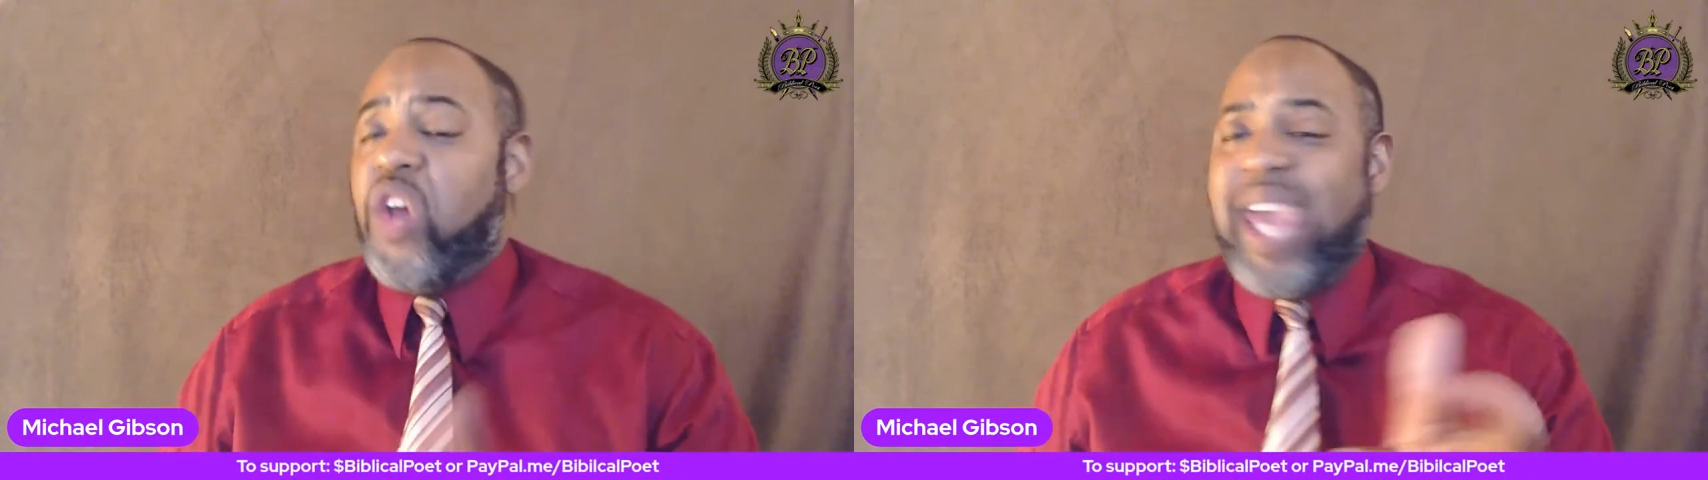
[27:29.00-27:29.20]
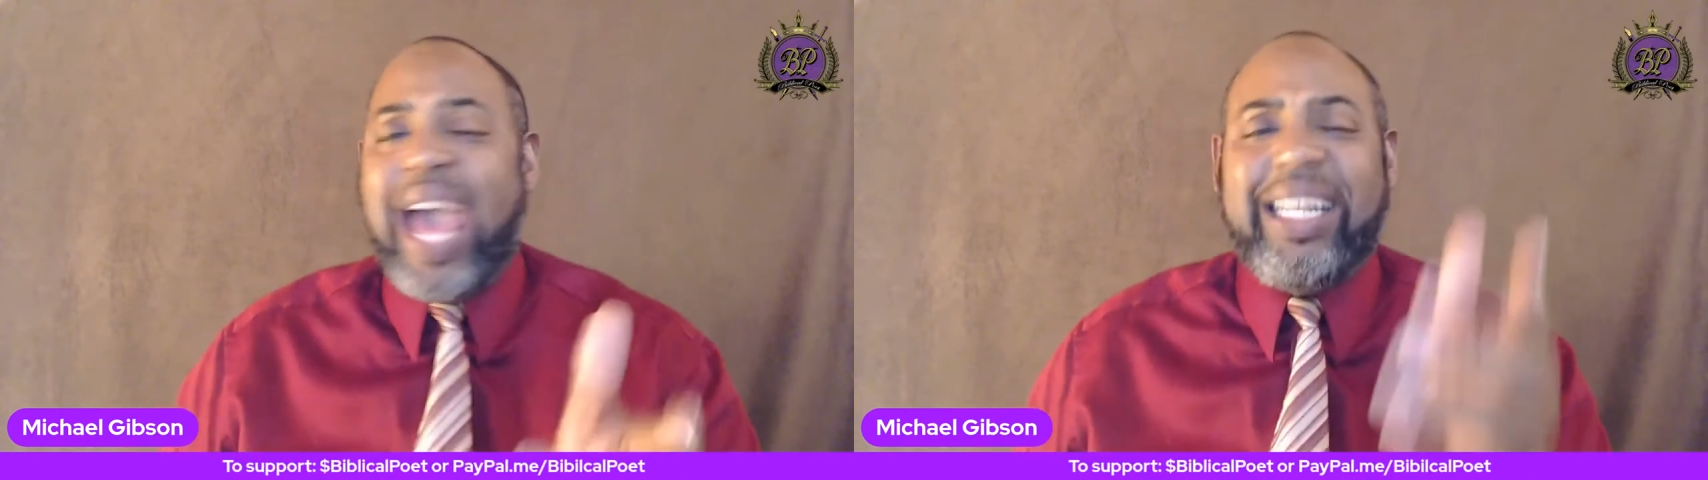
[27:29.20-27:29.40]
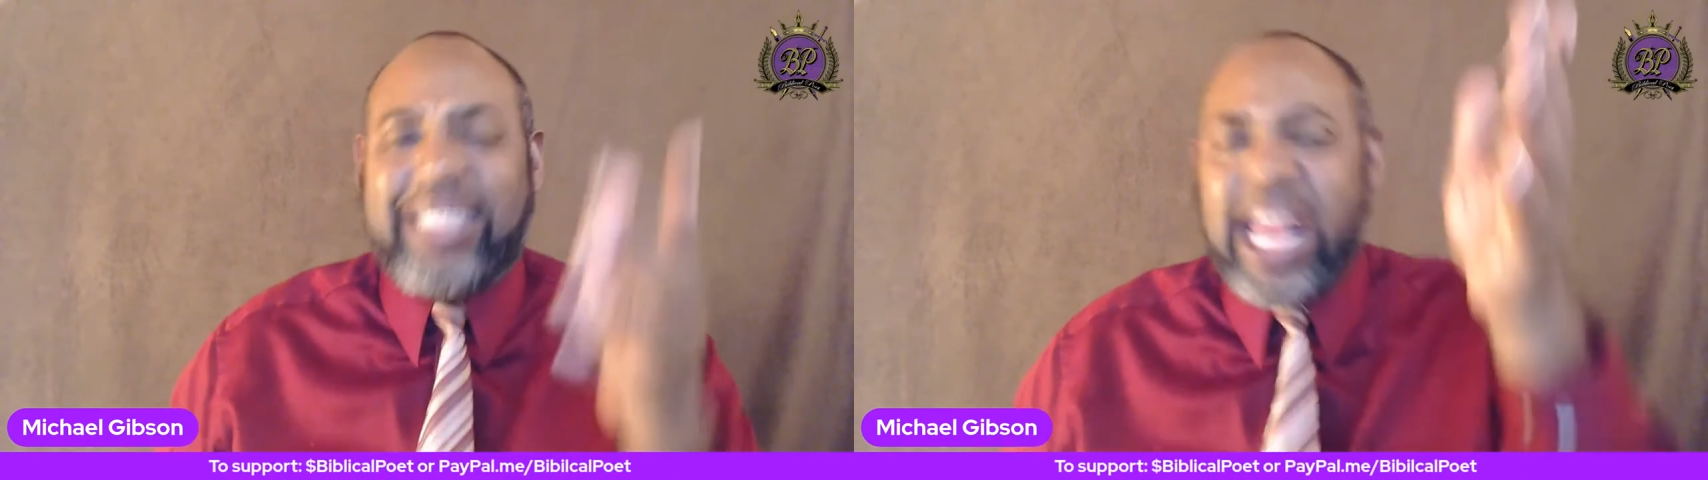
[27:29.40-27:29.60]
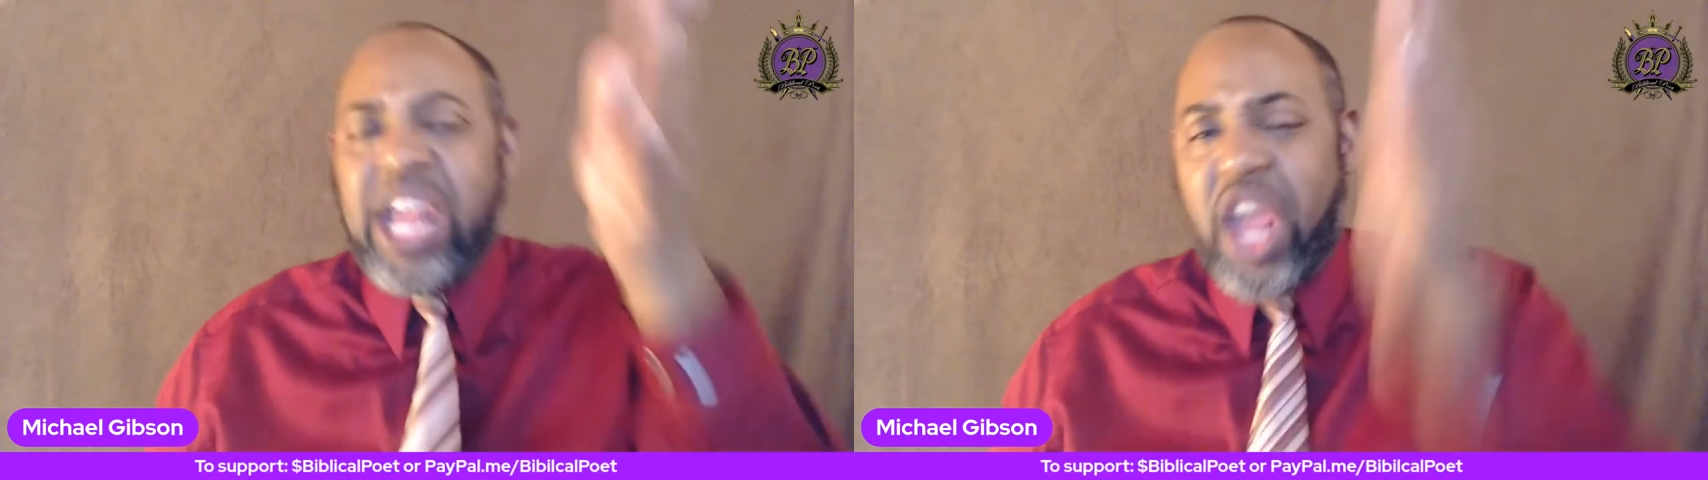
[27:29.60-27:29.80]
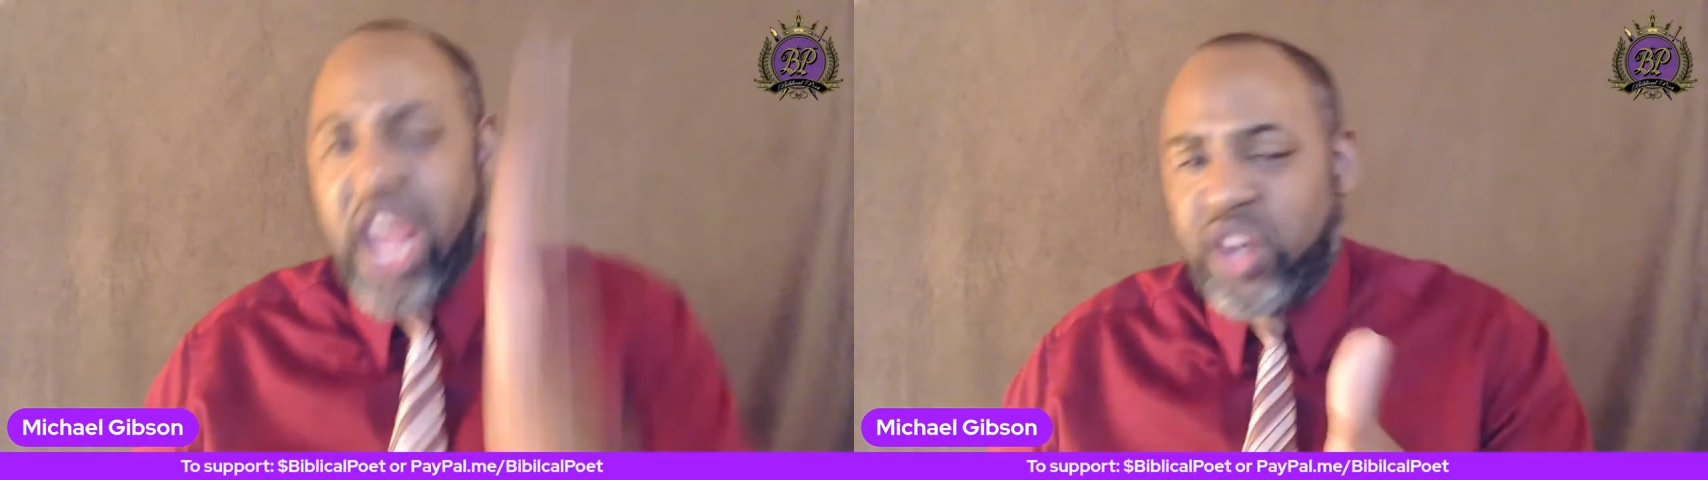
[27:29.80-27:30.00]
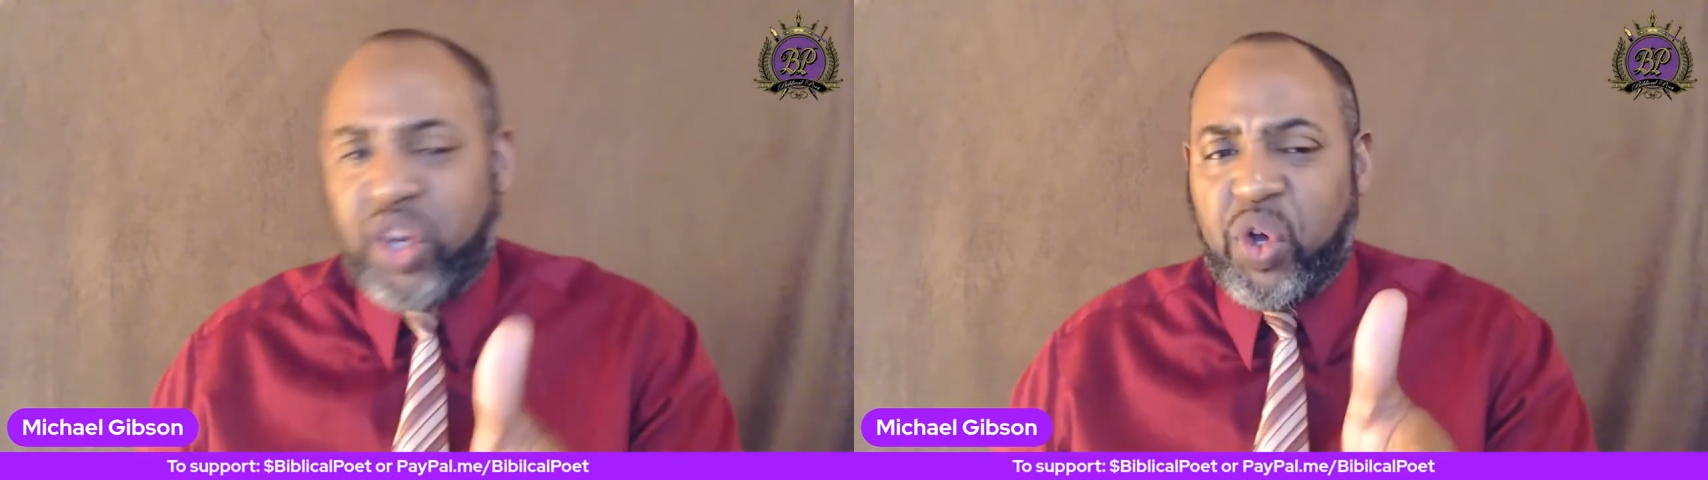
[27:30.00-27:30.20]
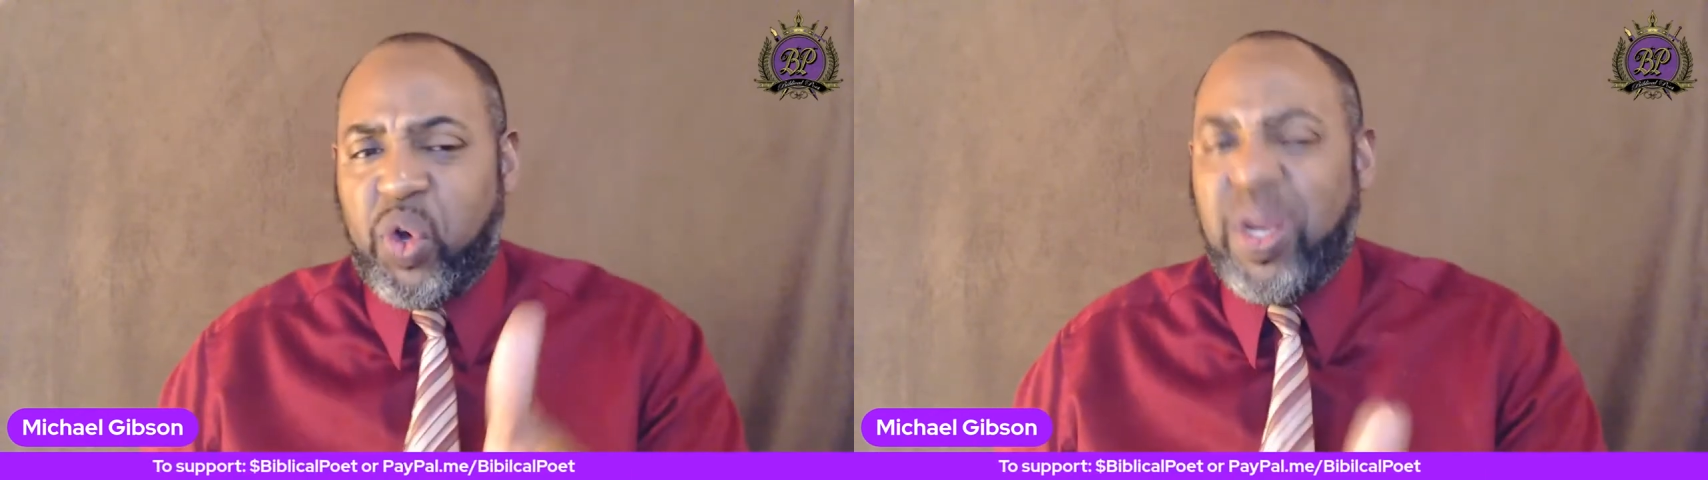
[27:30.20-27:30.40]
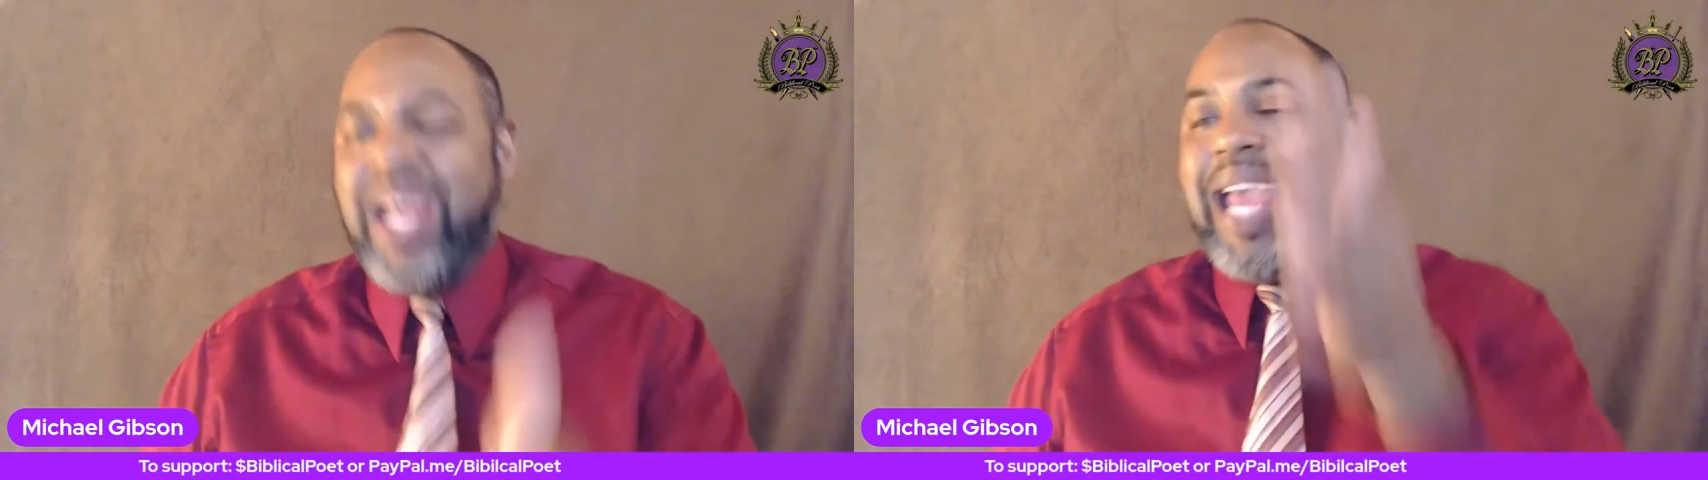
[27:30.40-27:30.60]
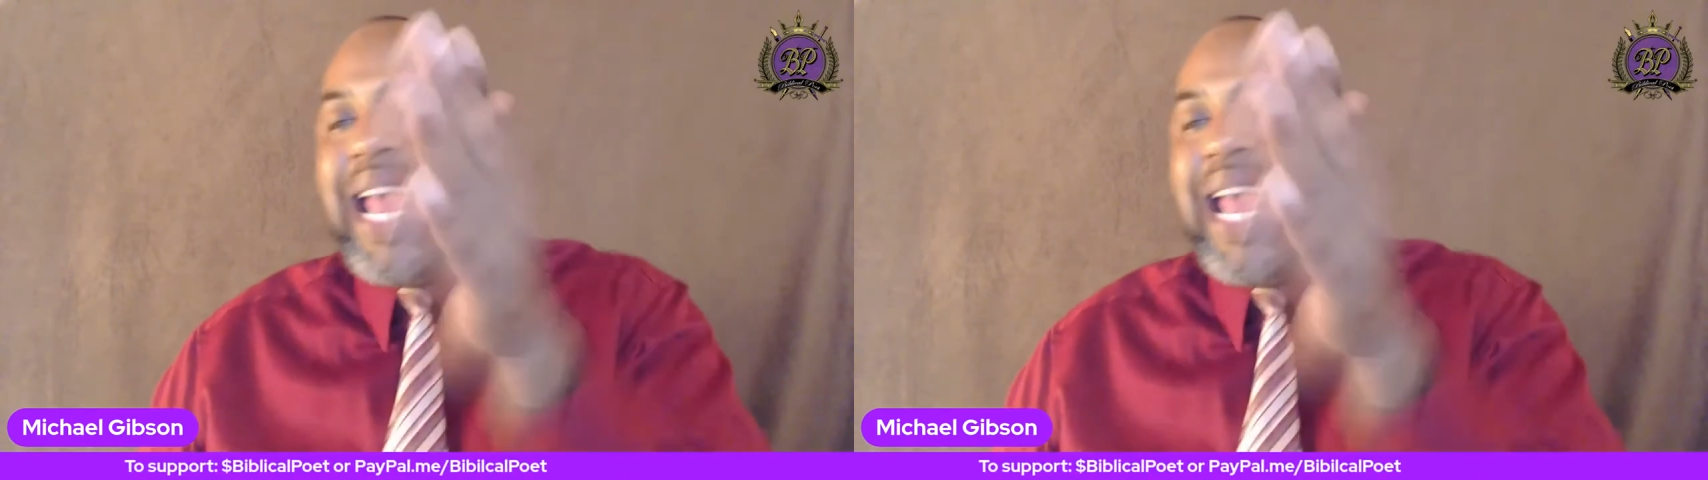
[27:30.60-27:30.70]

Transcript: you got to stay in tune